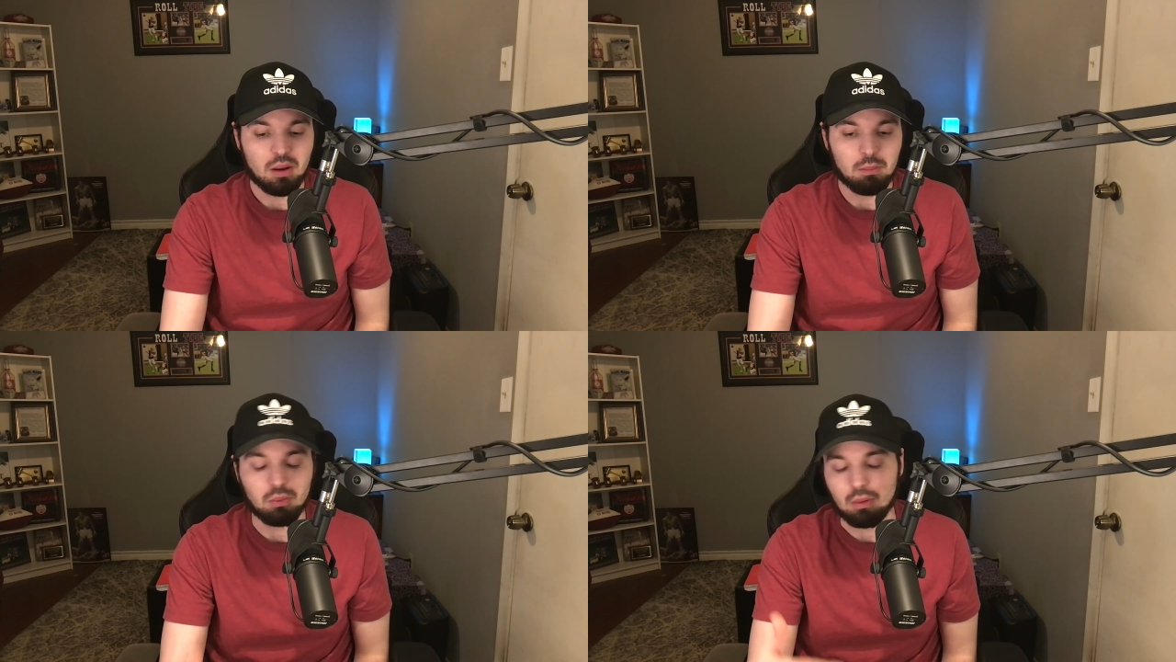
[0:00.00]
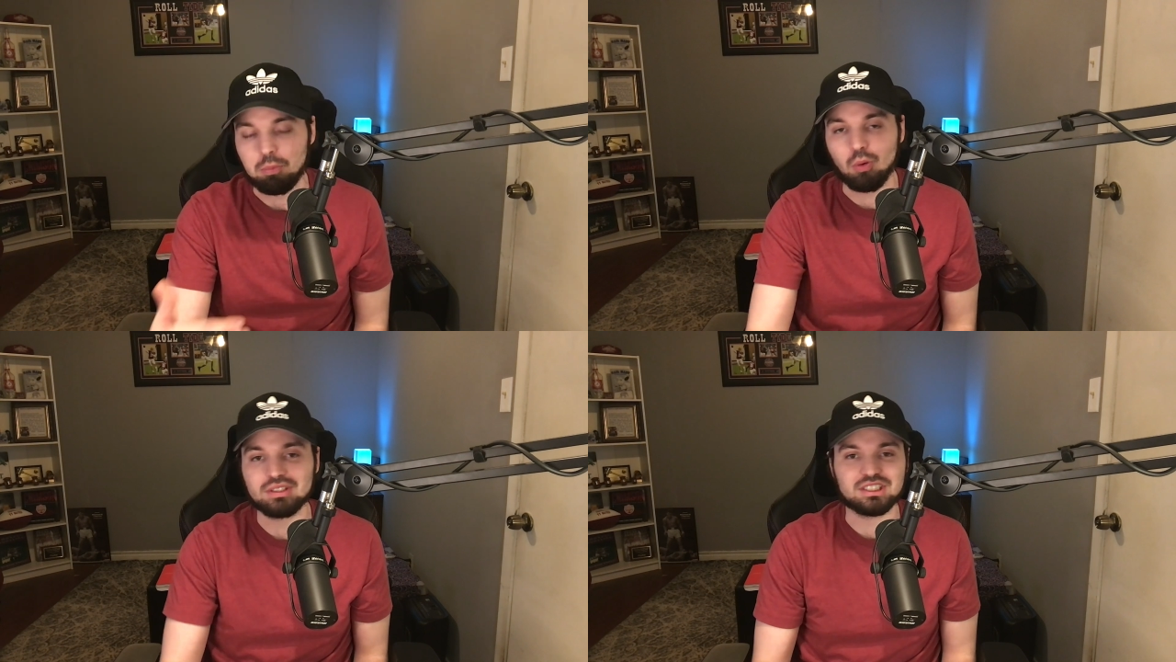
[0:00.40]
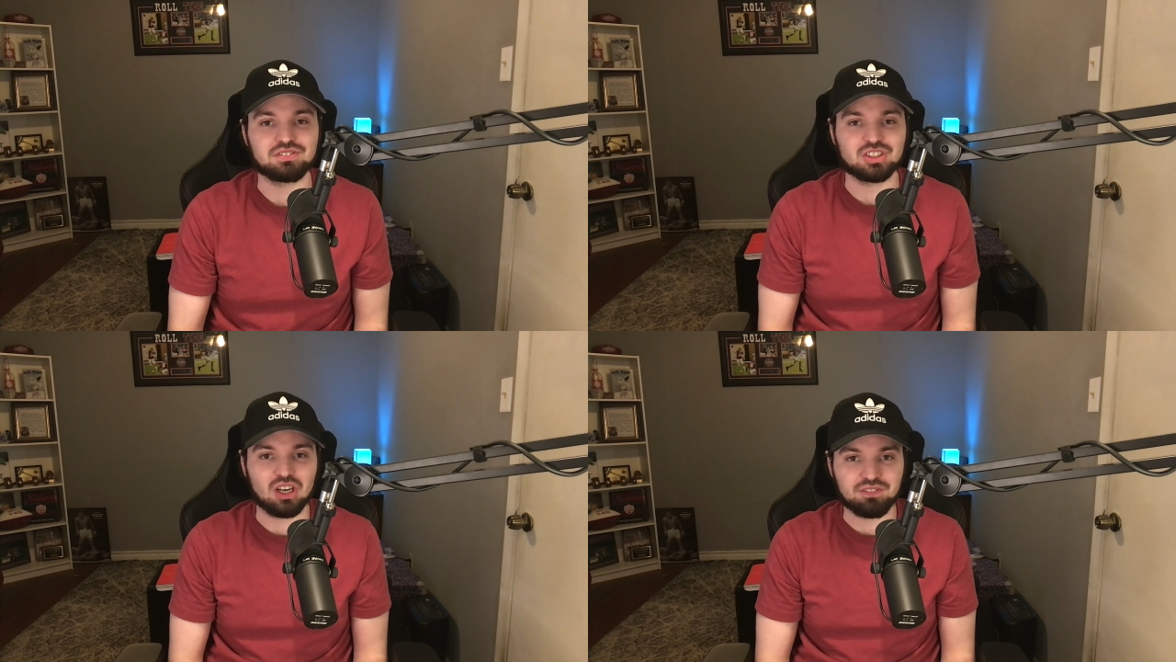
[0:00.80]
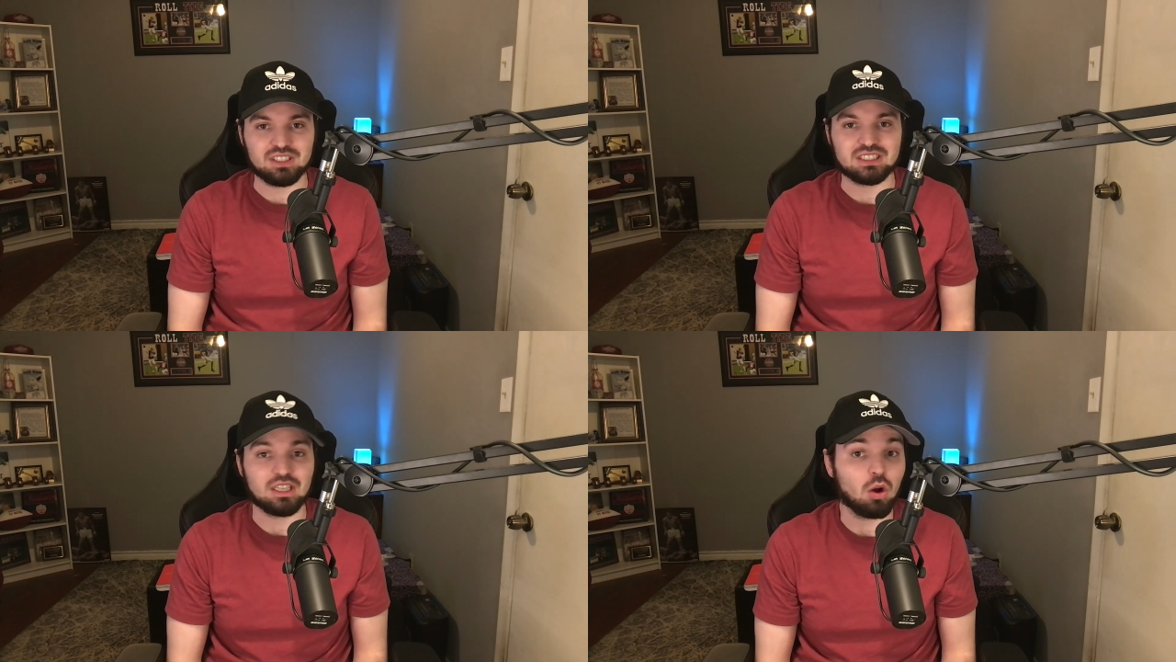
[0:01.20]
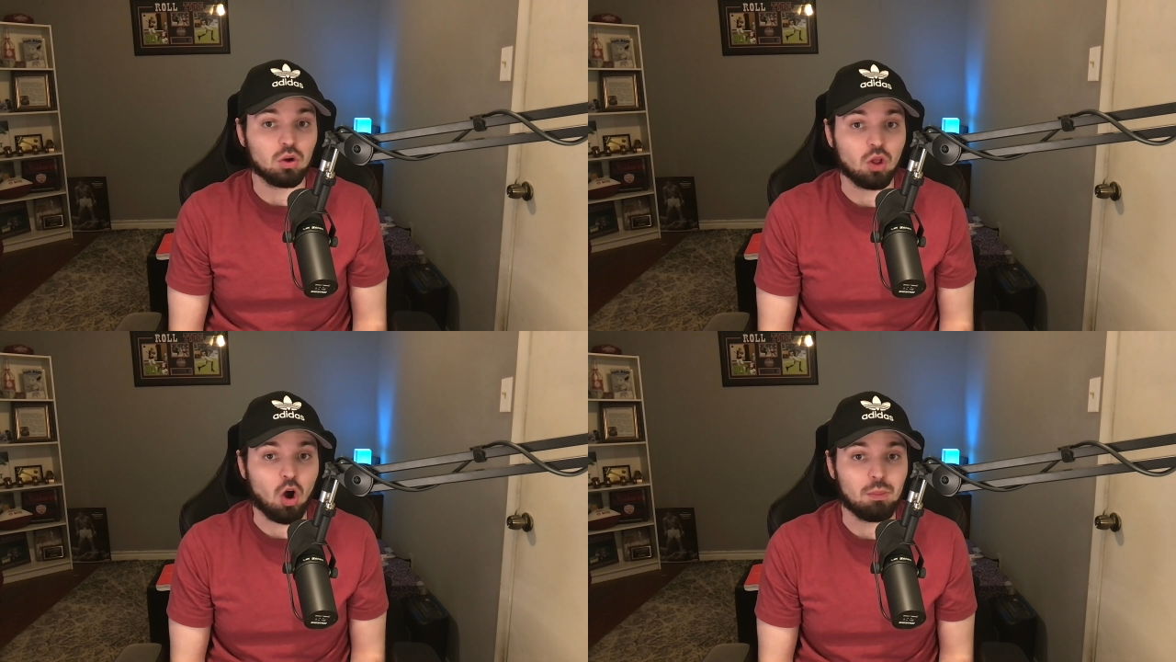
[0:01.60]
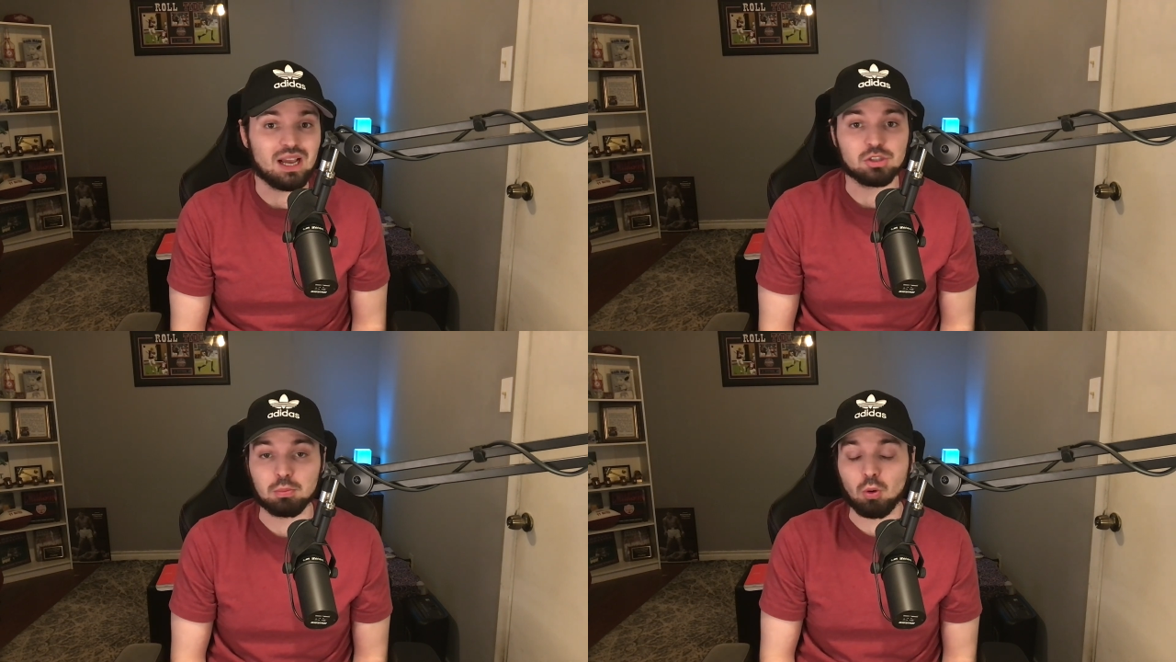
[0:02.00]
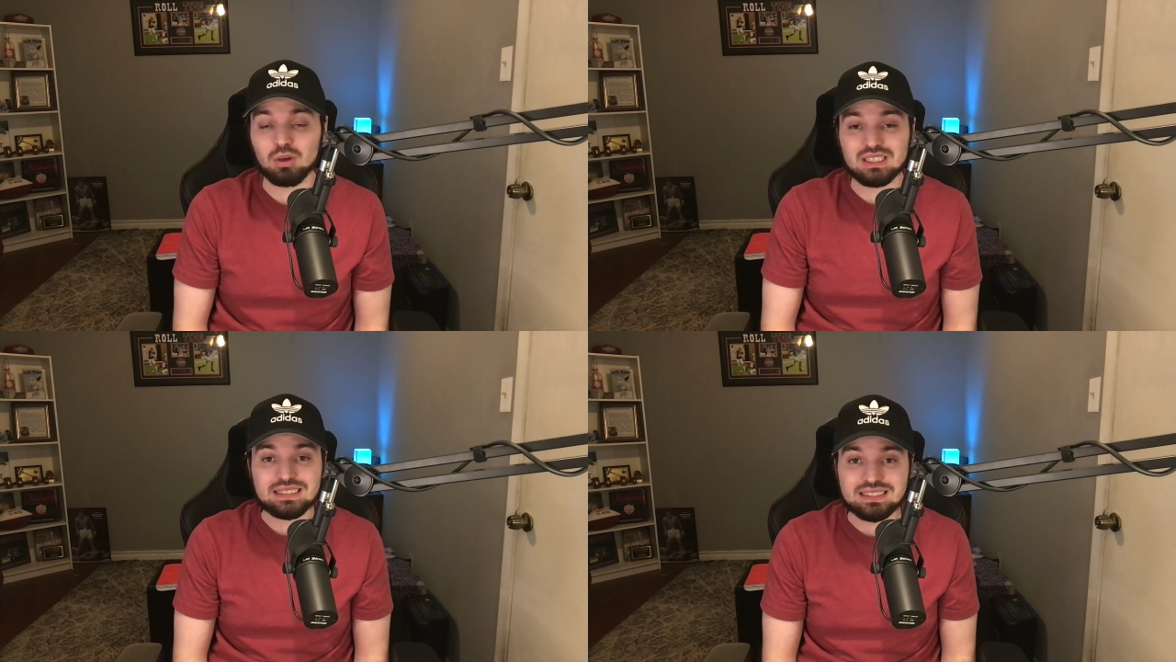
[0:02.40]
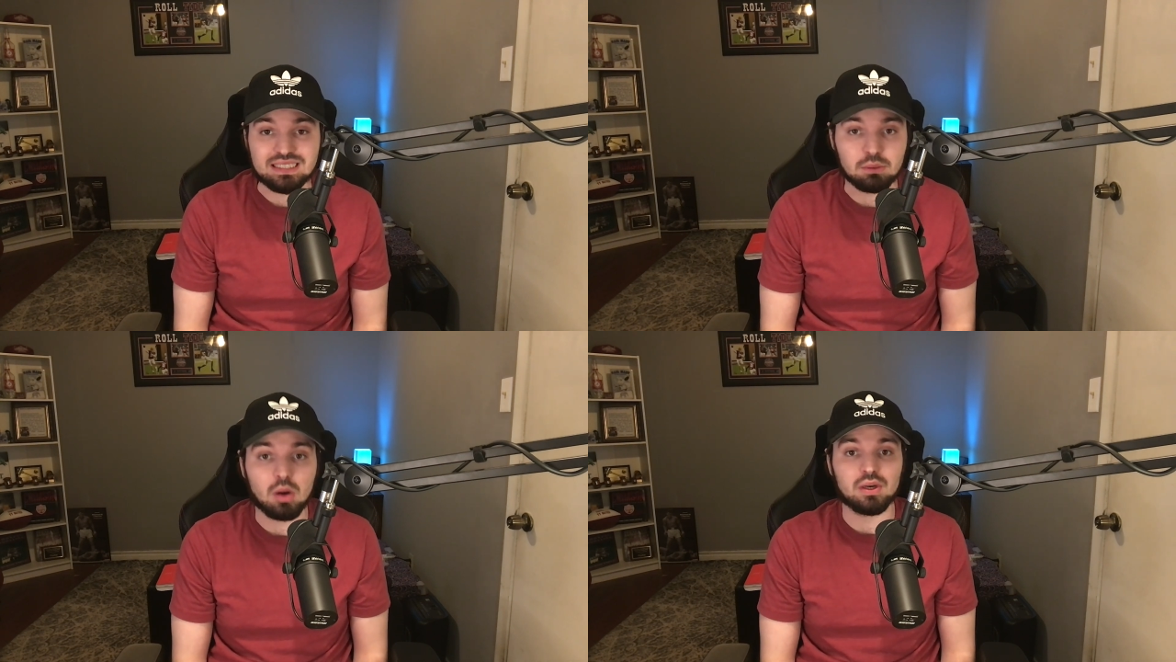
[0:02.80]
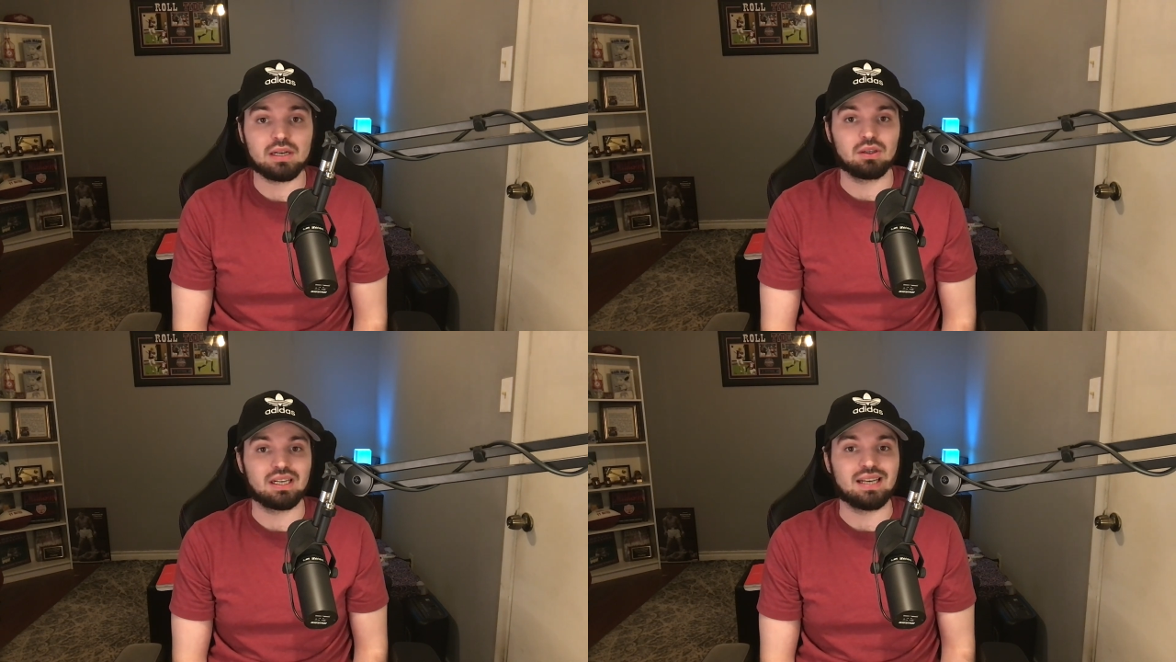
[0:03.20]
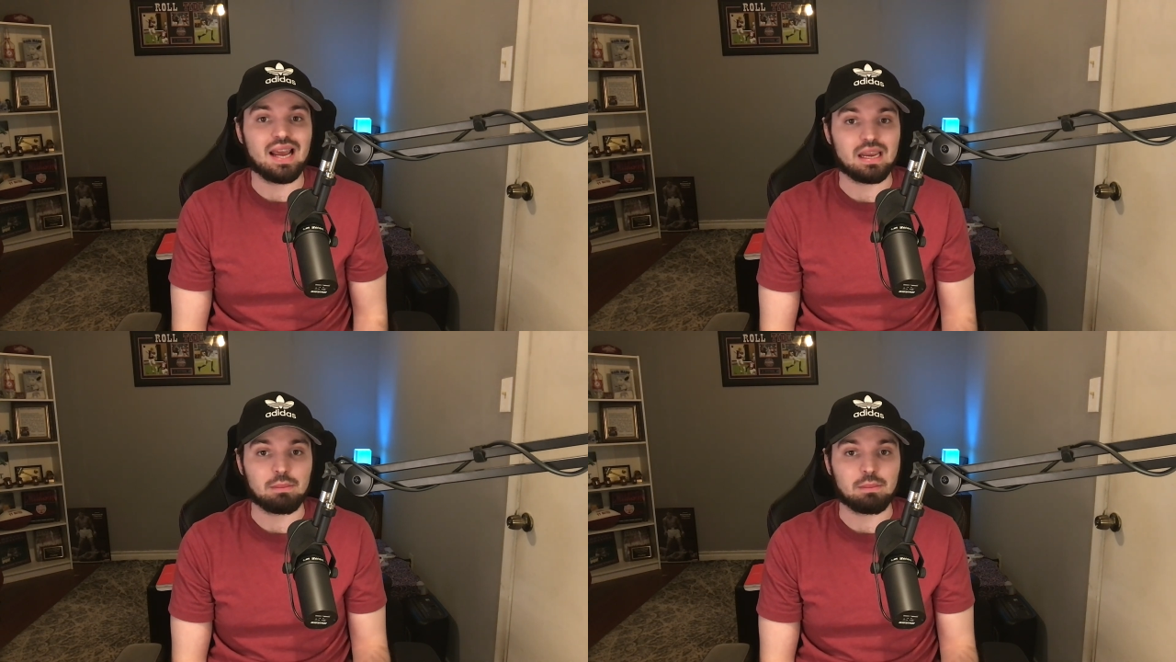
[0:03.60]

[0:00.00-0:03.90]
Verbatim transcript: But reports have surfaced that Oklahoma has reportedly zeroed in on a name,